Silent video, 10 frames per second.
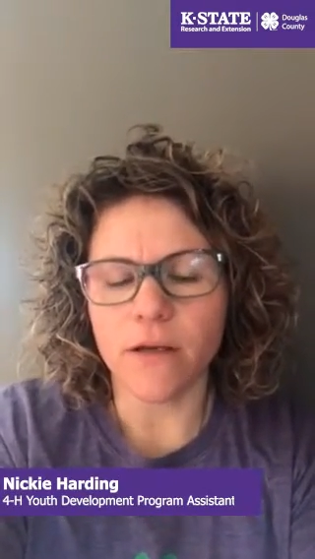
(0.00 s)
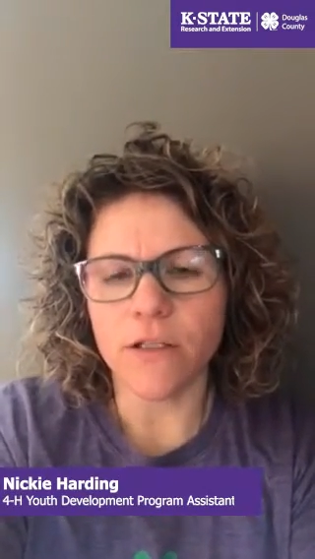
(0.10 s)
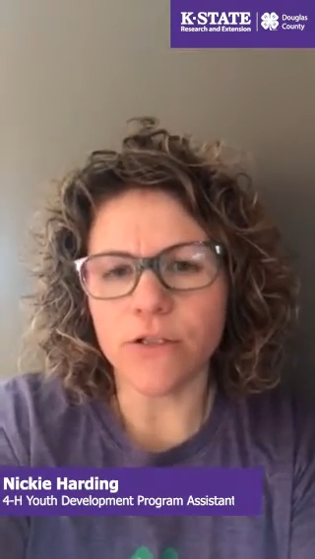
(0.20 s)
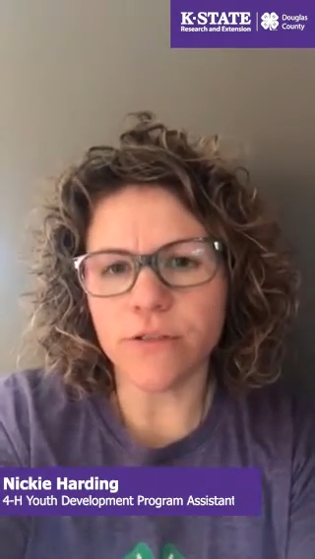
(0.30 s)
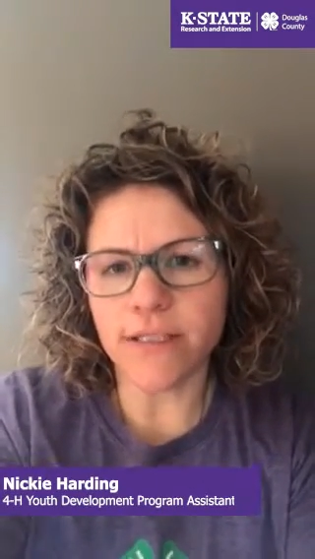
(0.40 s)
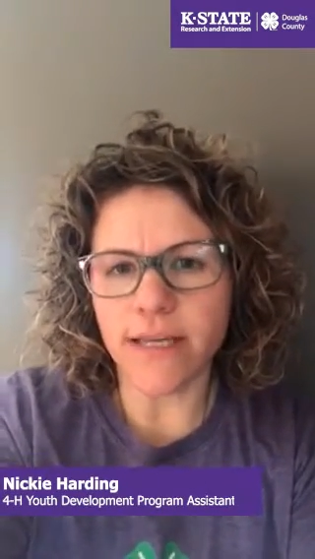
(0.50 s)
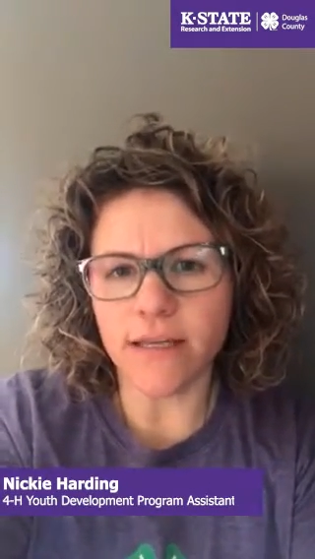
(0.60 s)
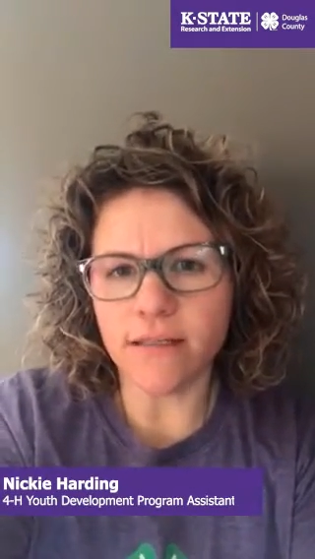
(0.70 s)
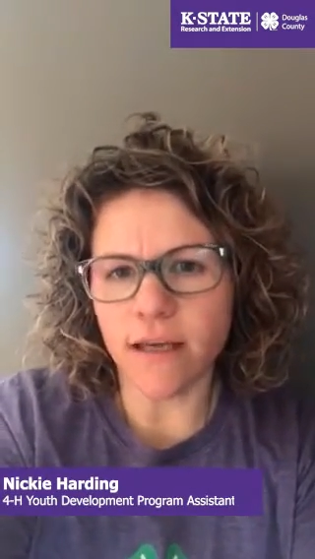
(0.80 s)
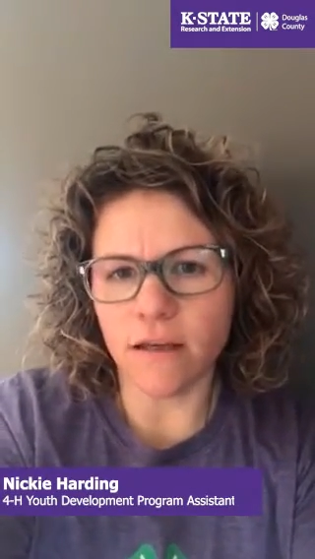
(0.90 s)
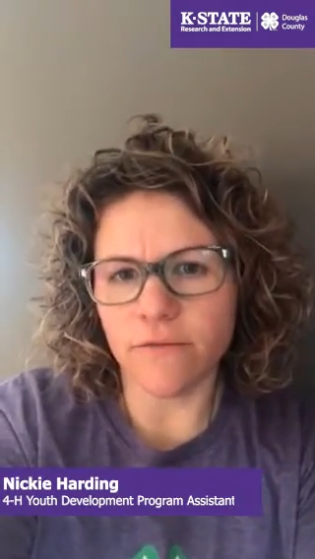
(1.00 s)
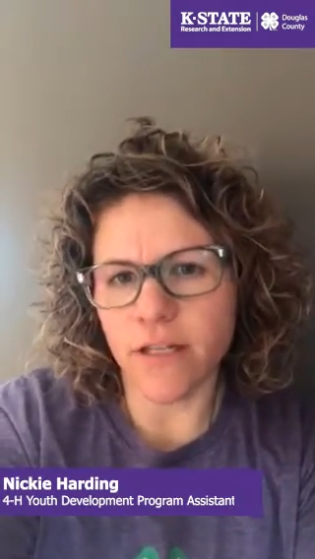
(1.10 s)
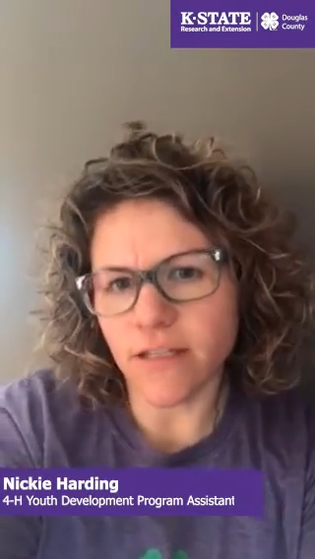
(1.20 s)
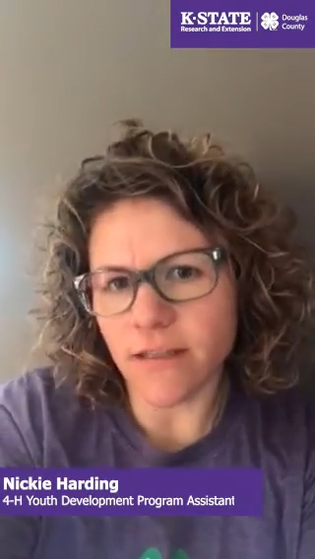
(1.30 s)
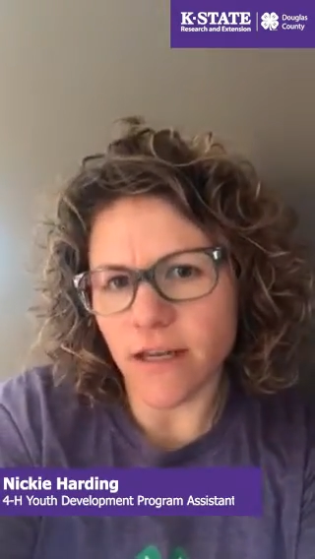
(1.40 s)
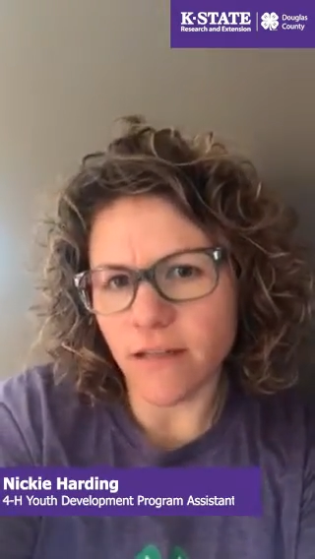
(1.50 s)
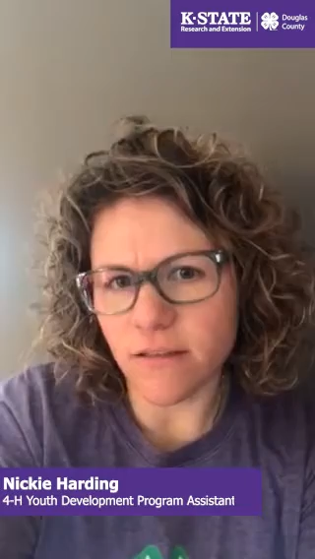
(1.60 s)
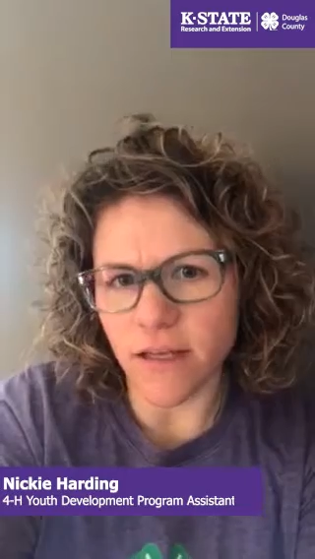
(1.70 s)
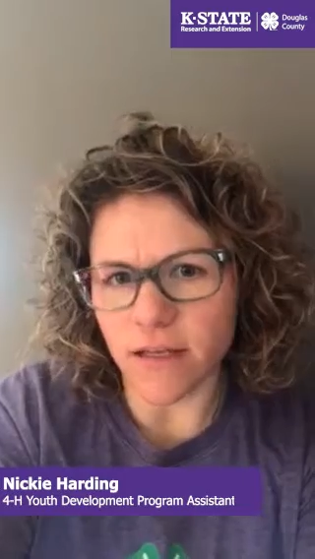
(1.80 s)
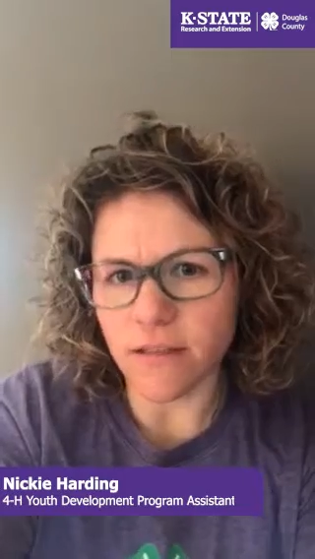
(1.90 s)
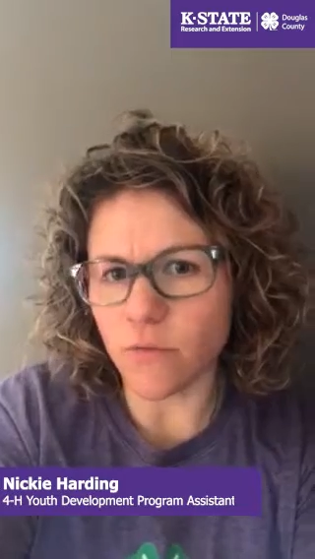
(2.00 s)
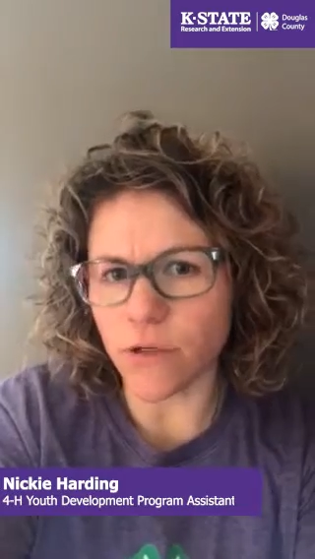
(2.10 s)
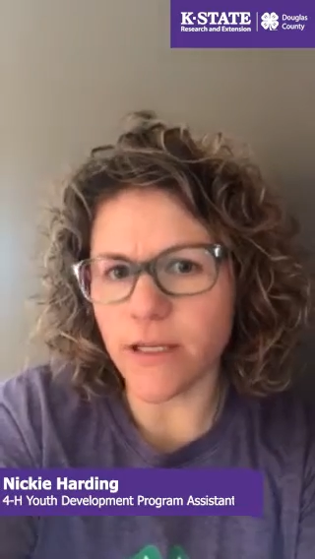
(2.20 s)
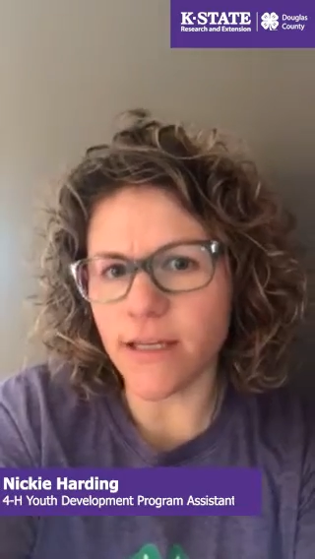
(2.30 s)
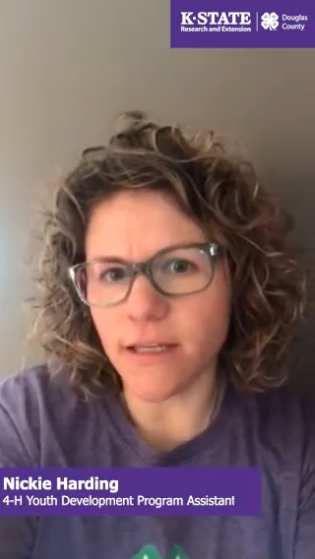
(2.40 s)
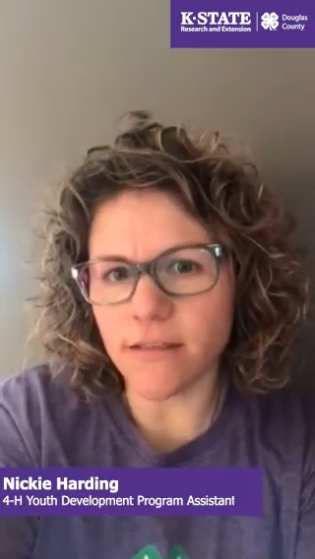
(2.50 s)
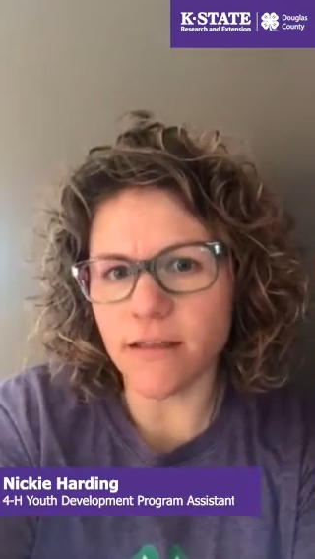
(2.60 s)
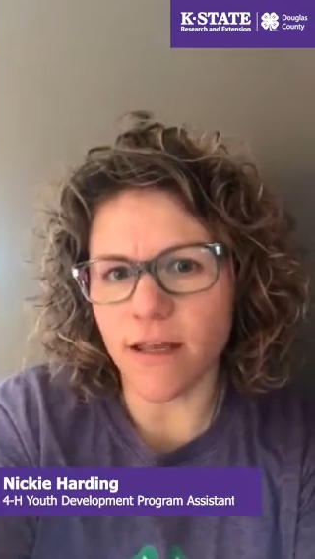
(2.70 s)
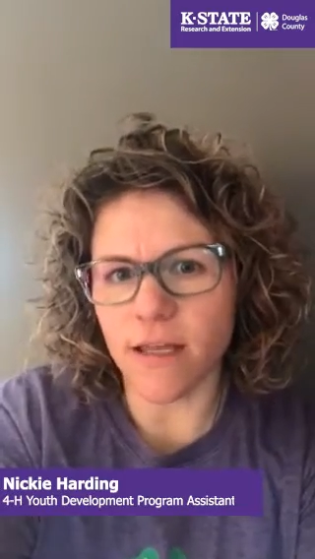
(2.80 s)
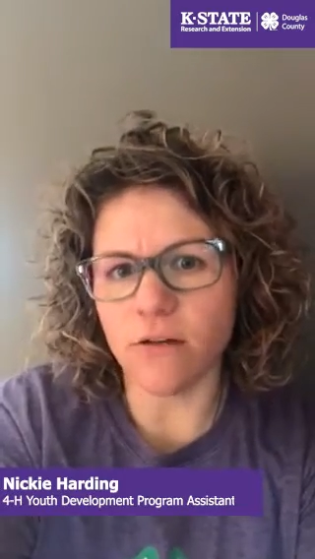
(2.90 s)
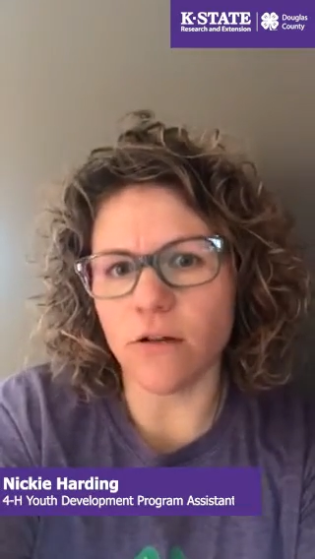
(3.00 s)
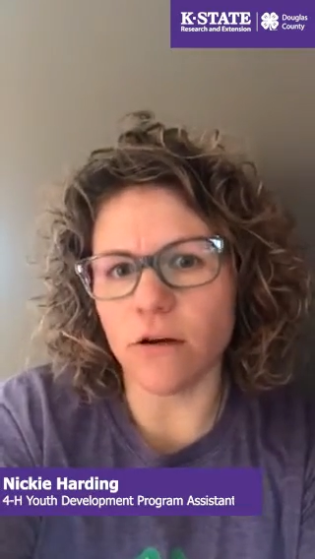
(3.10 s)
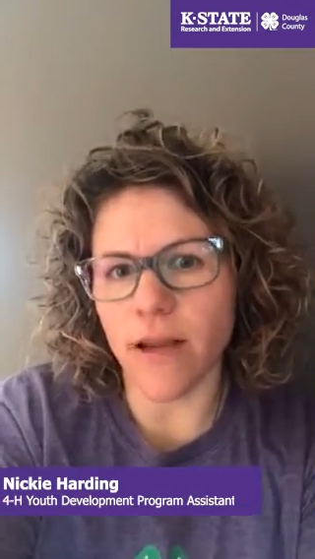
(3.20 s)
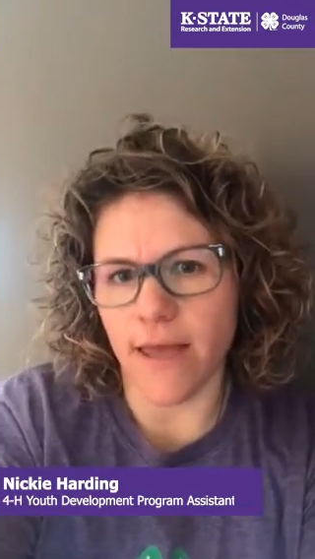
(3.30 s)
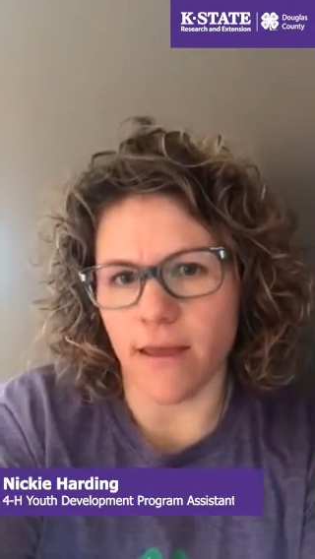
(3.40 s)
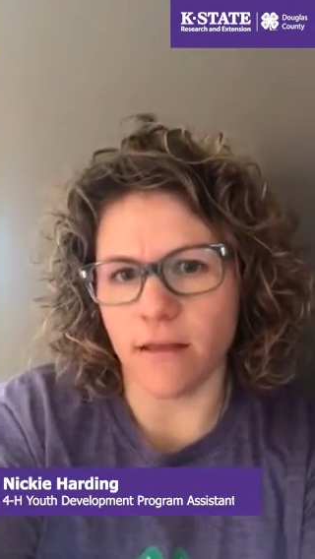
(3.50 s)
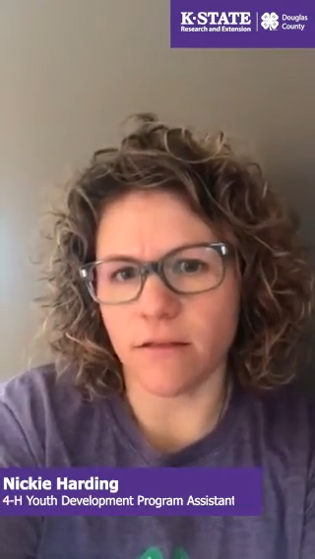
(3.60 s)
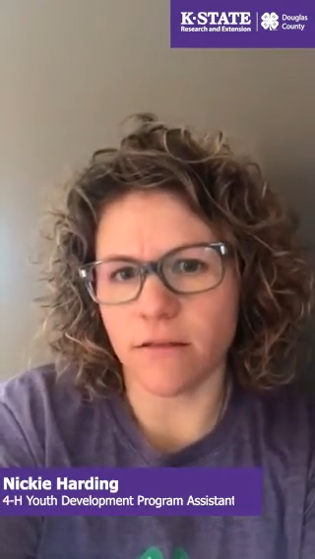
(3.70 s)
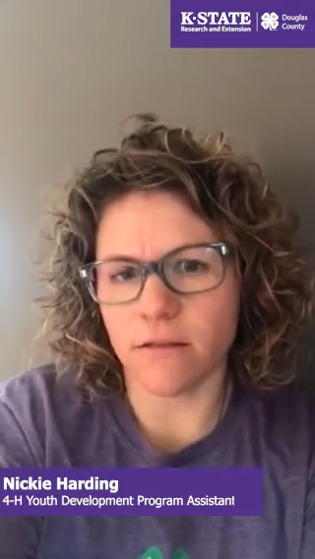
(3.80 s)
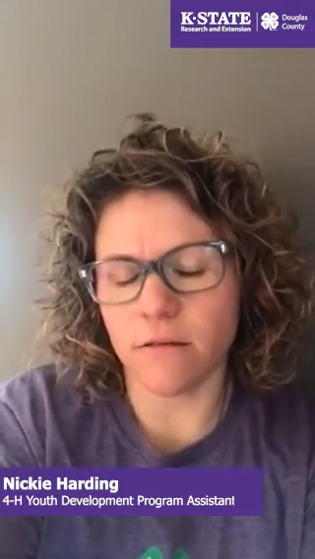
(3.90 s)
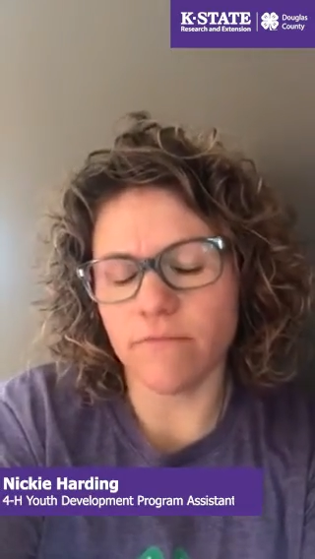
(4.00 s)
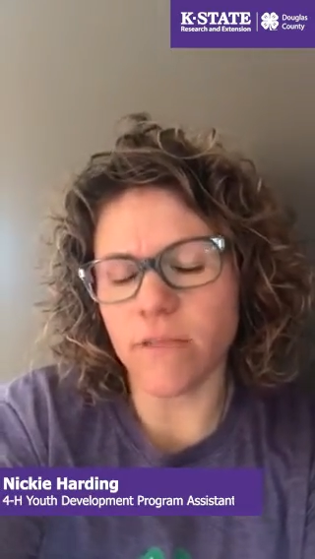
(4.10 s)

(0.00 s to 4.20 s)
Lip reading: So today's kind of an exciting day as we're gonna get to candle our eggs.